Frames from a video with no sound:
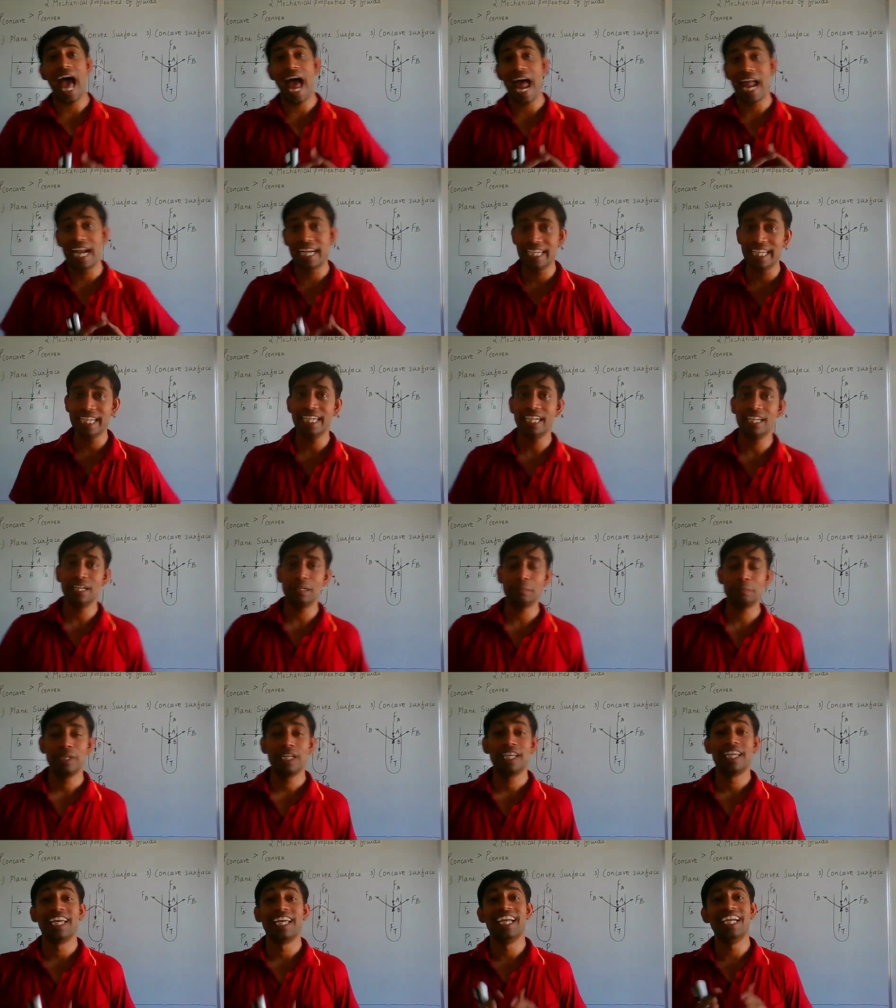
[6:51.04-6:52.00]
added
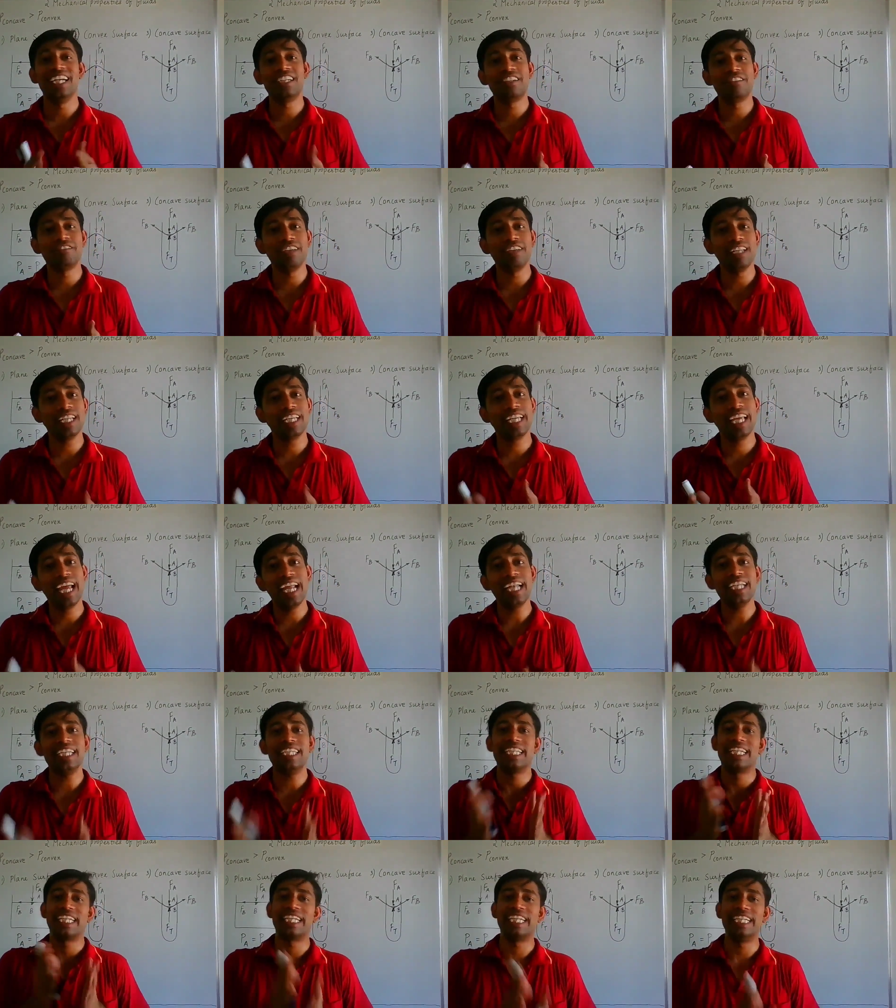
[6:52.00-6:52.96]
up, it will
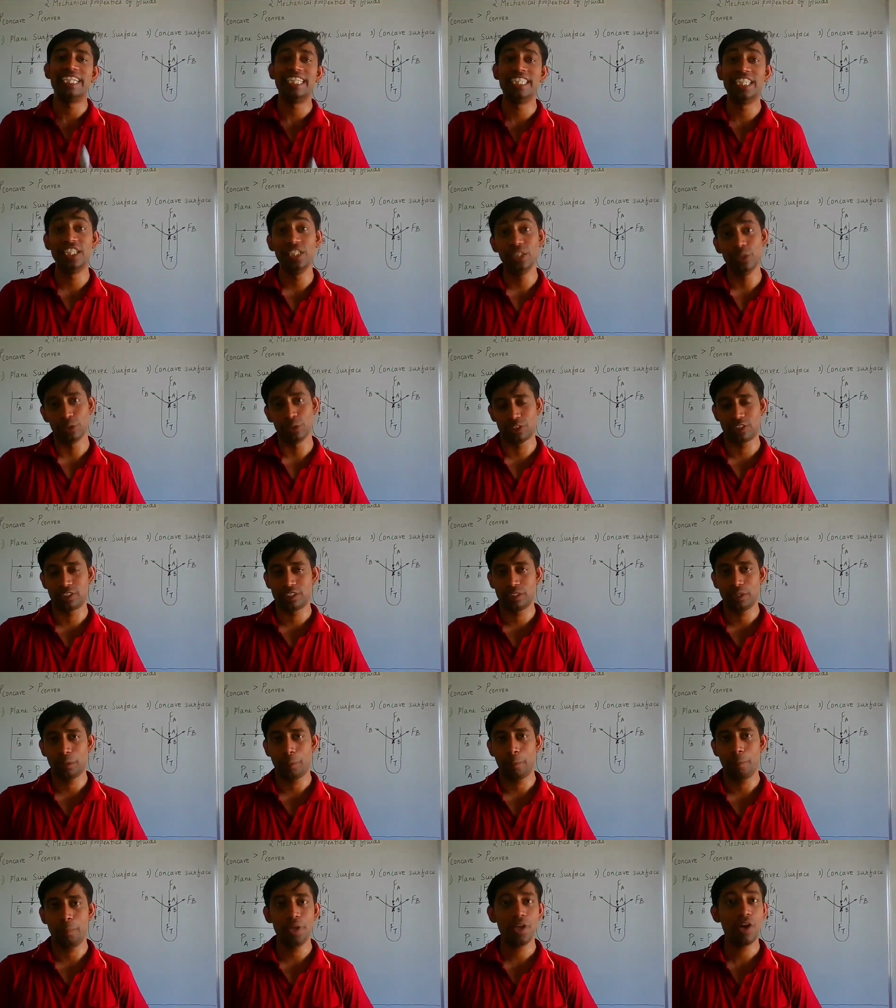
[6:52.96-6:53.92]
get
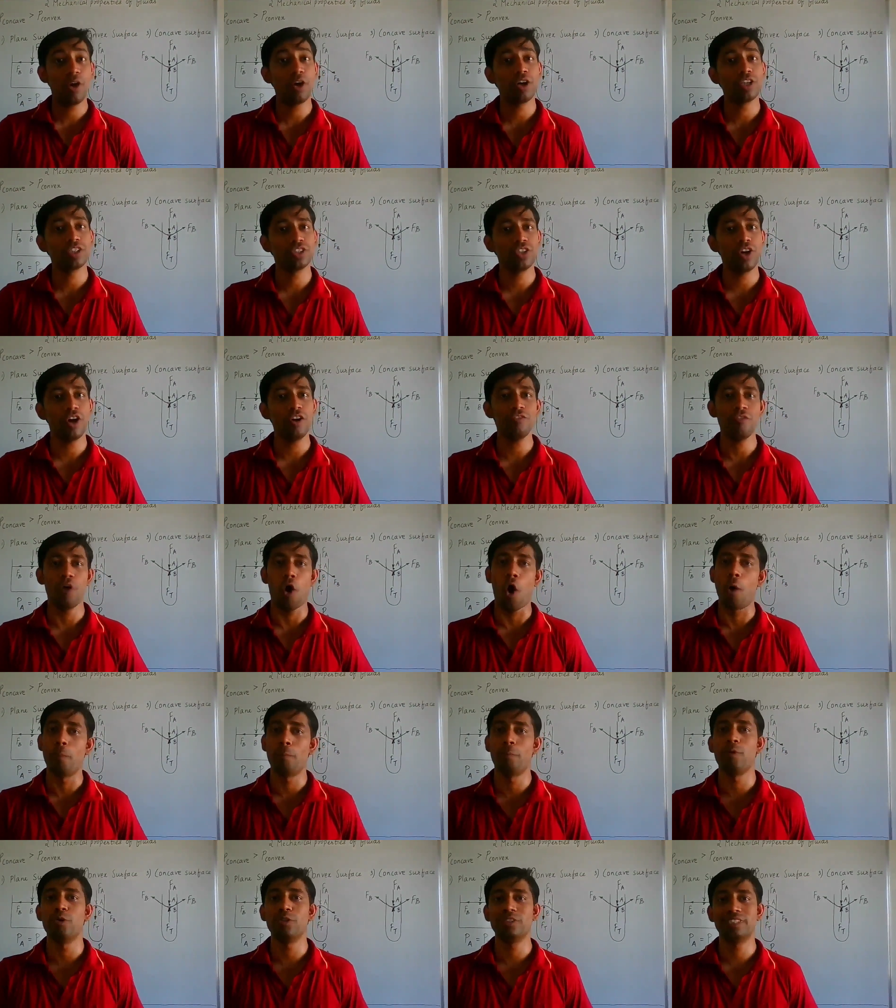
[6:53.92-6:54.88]
reduced because of
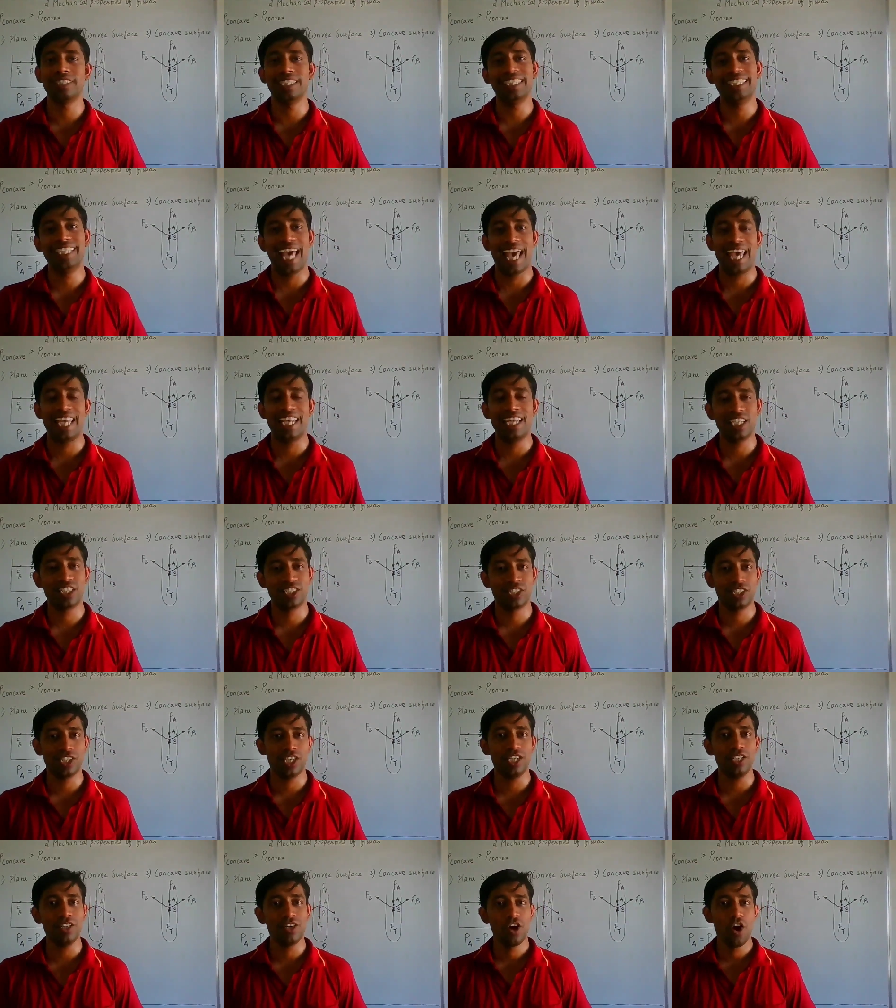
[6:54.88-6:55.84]
opposite
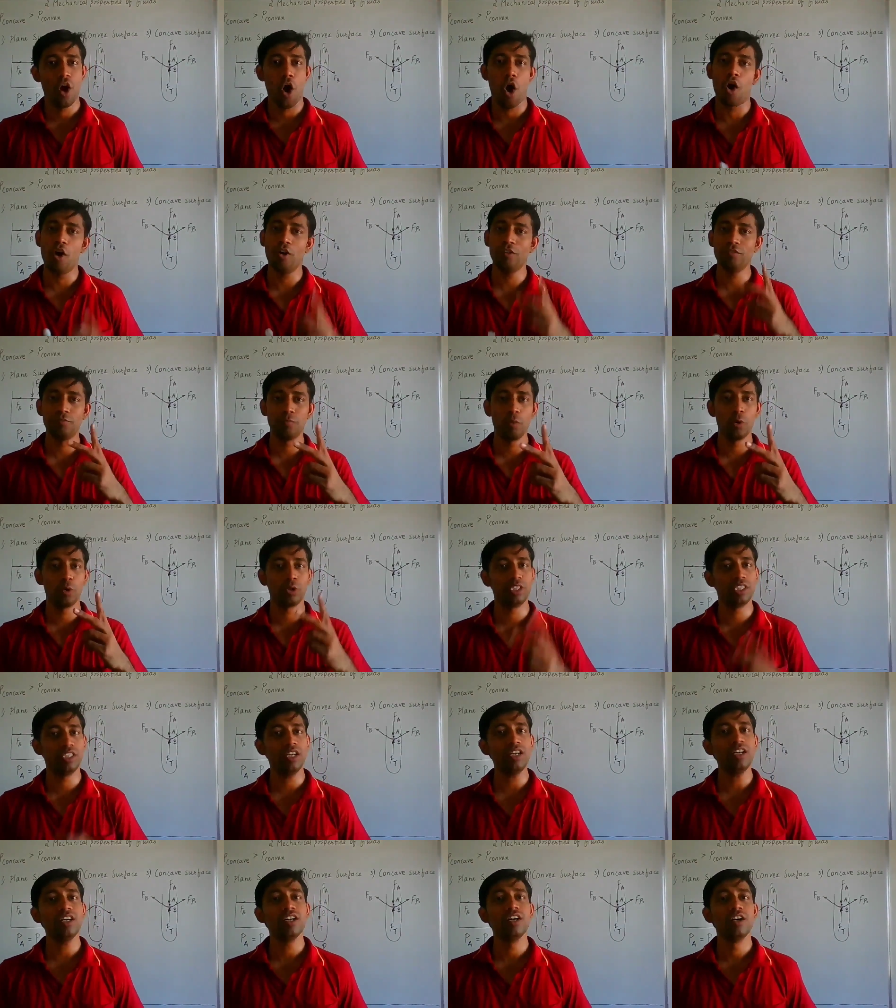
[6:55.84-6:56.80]
direction of both
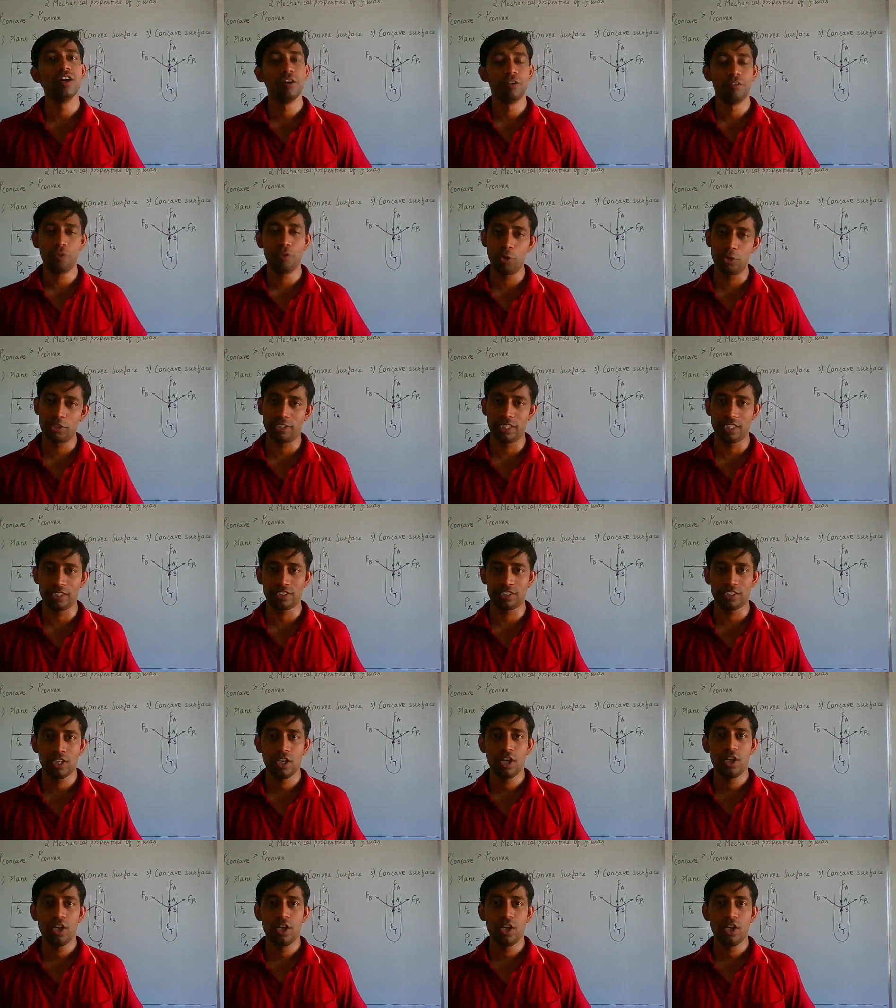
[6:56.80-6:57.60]
the forces.